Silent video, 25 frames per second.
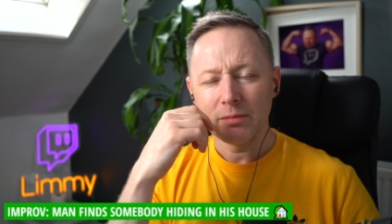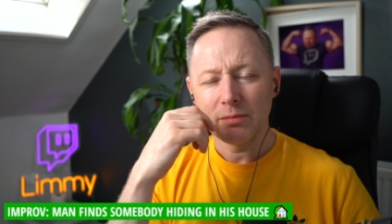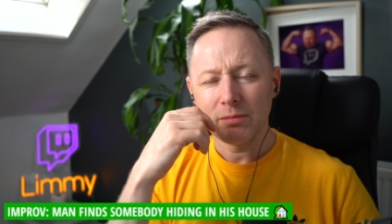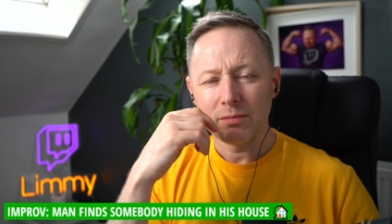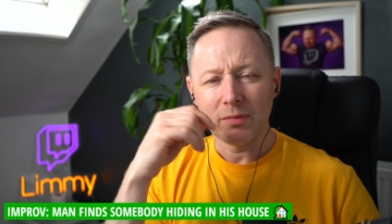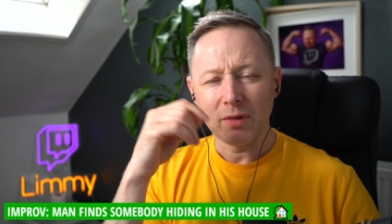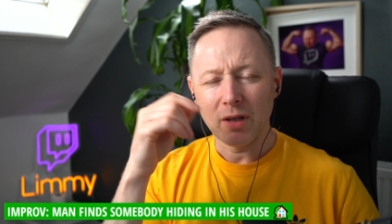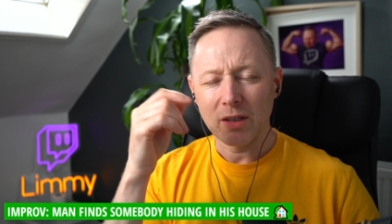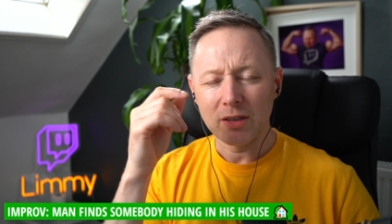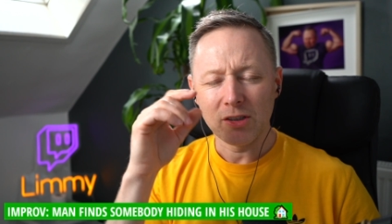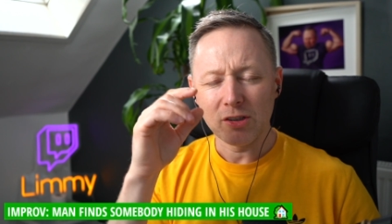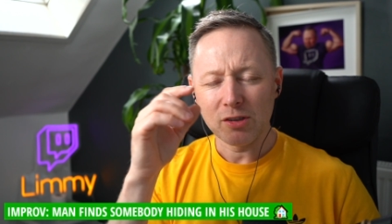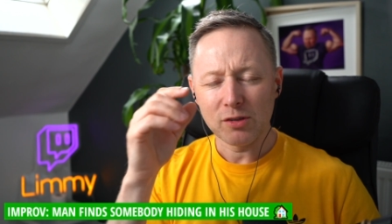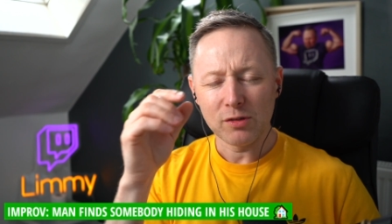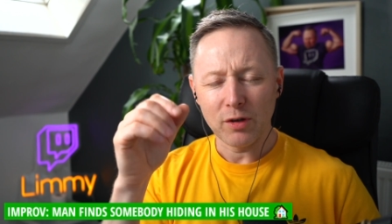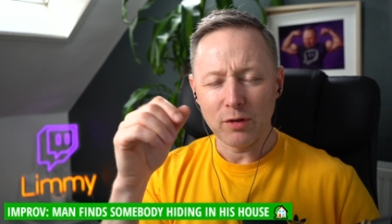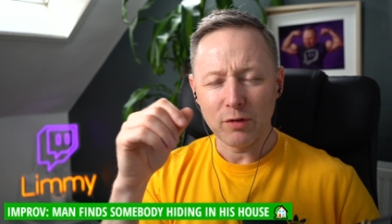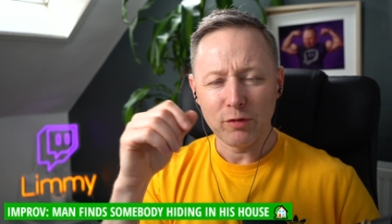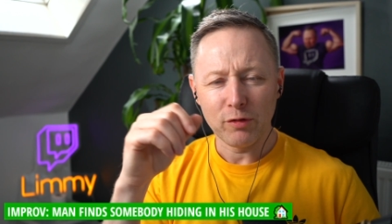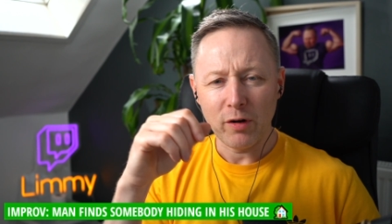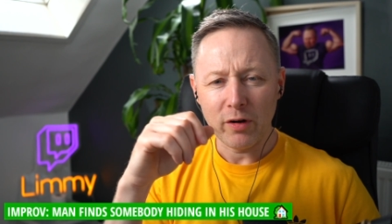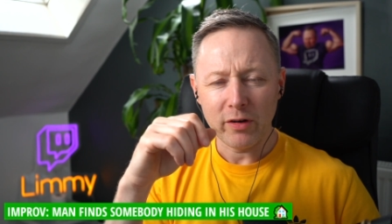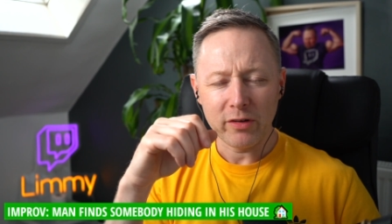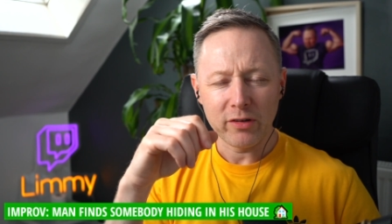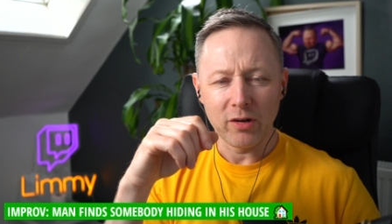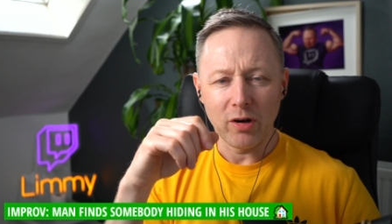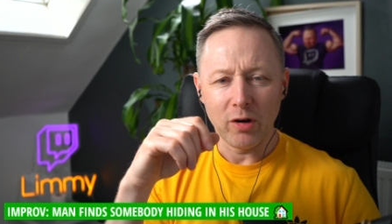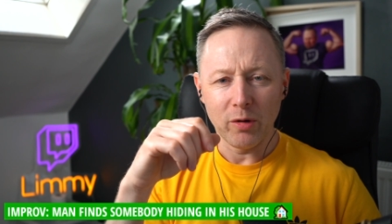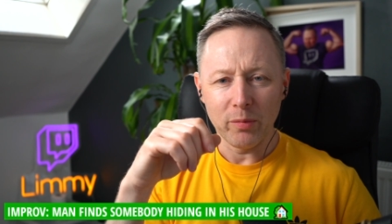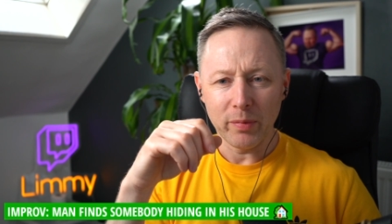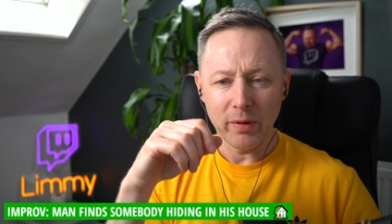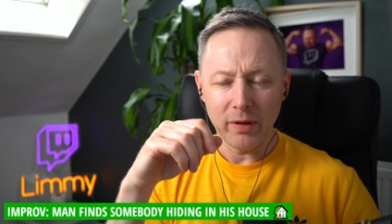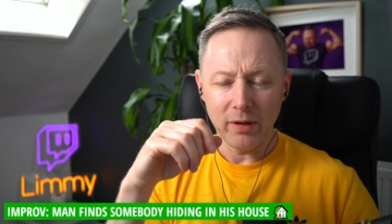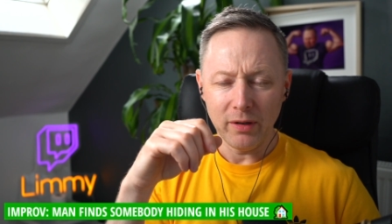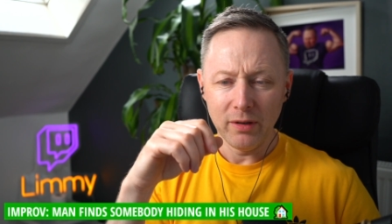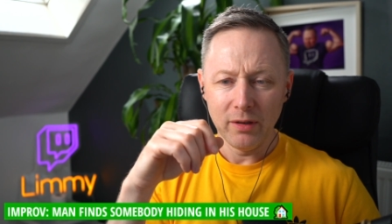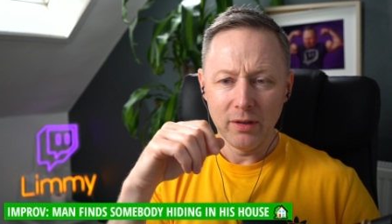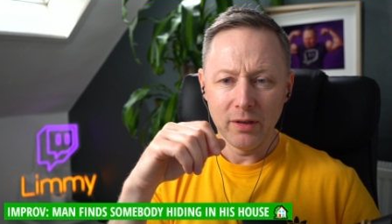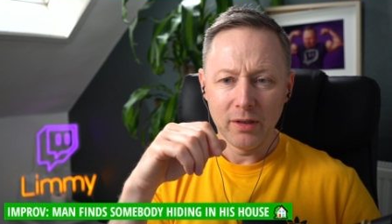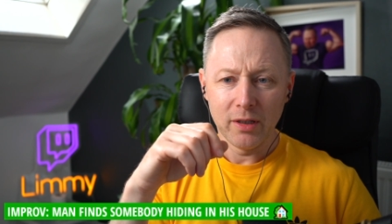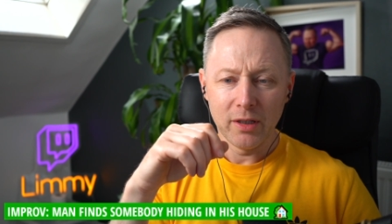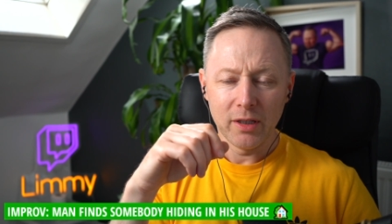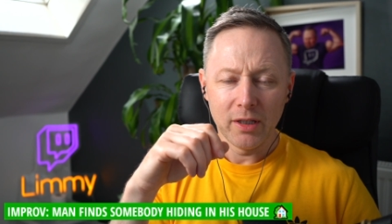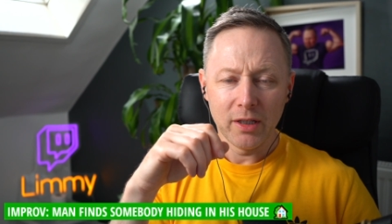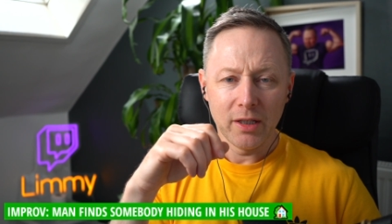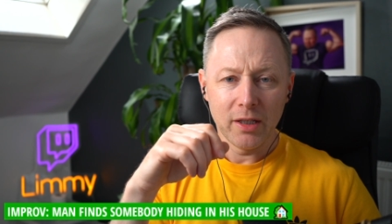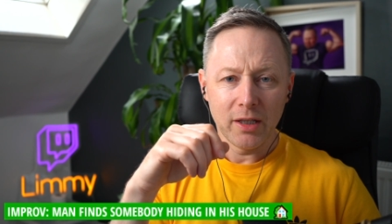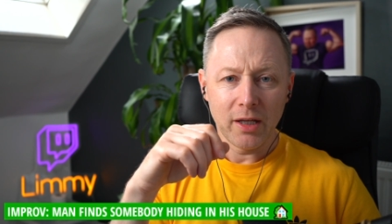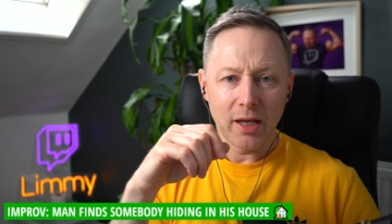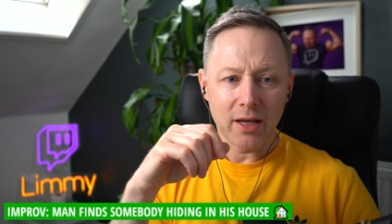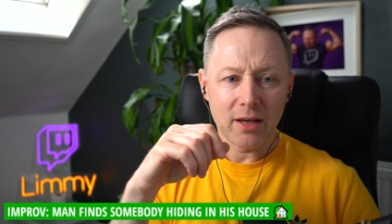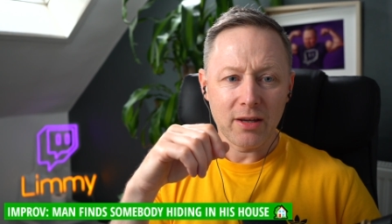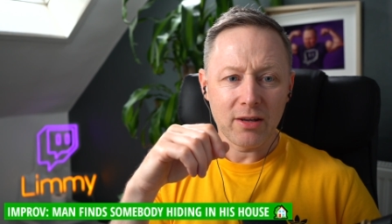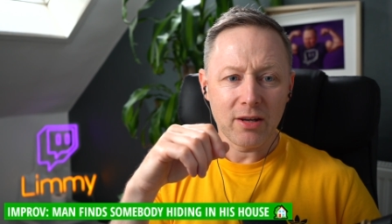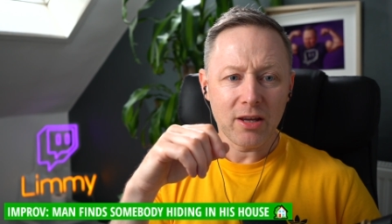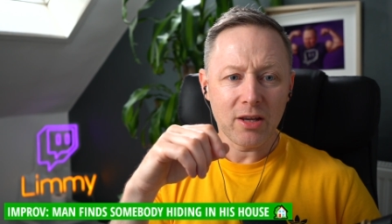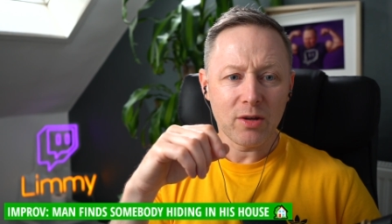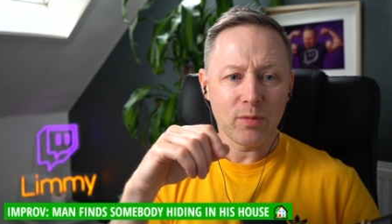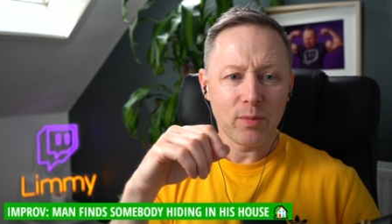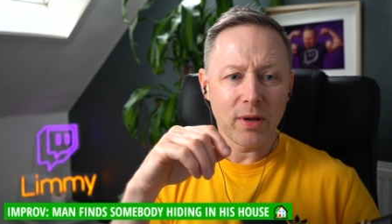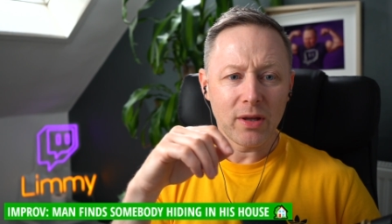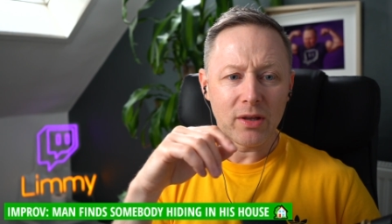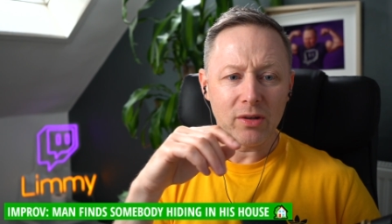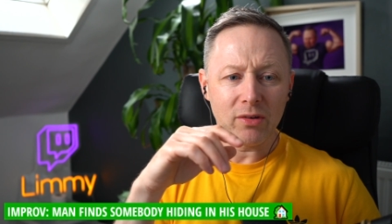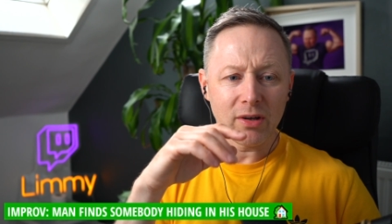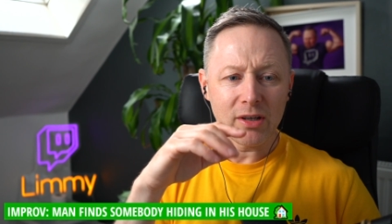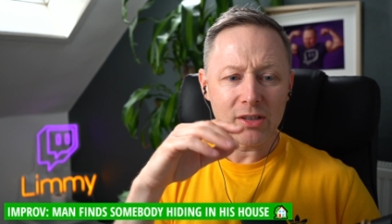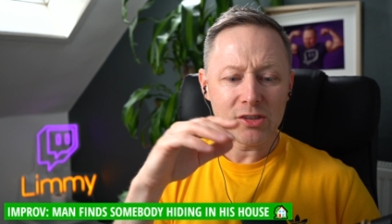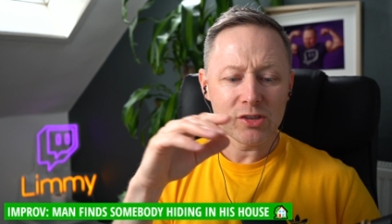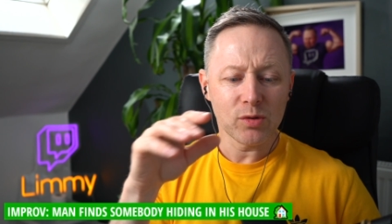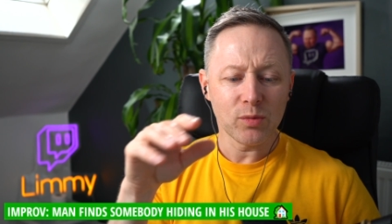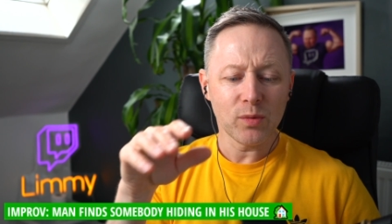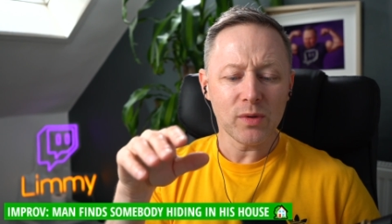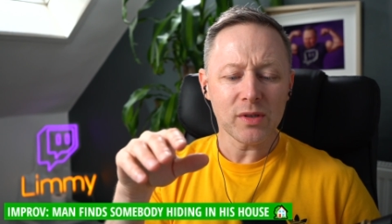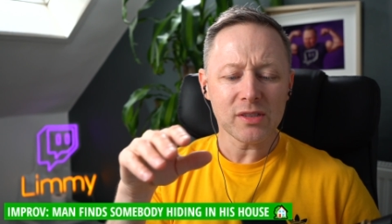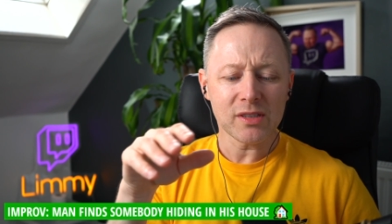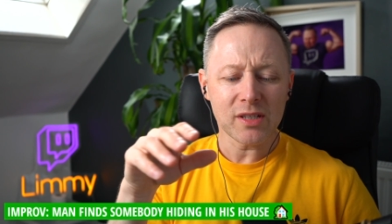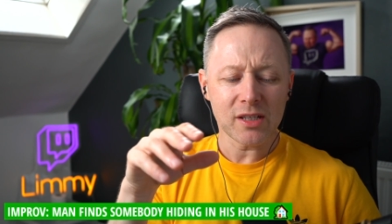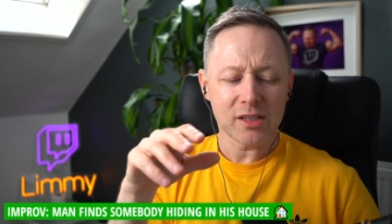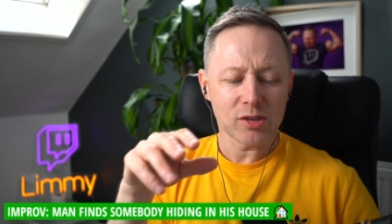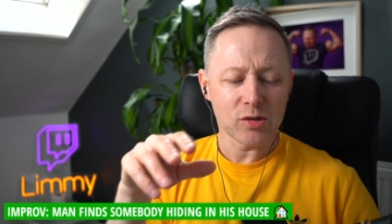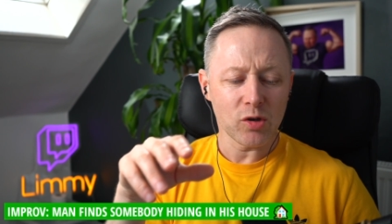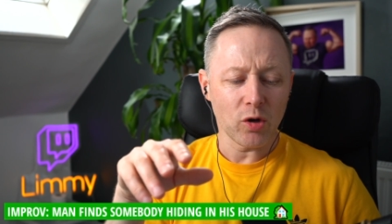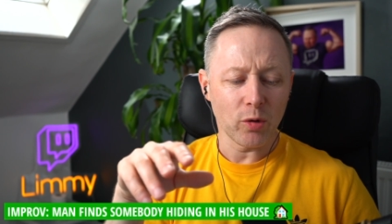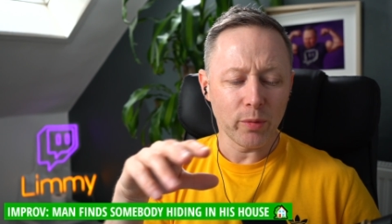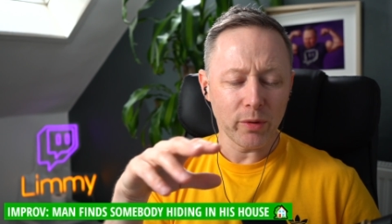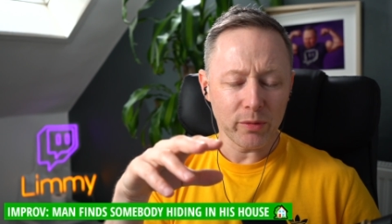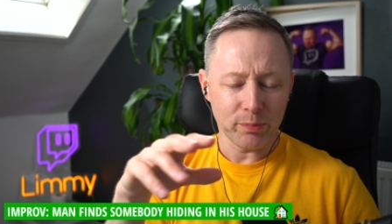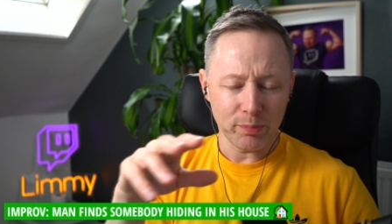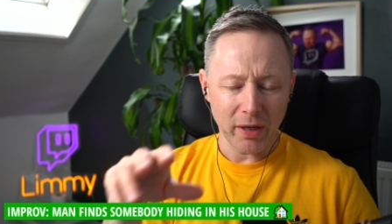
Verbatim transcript: I just sort of fucked it up there. And Craig went, right, so what's this all about?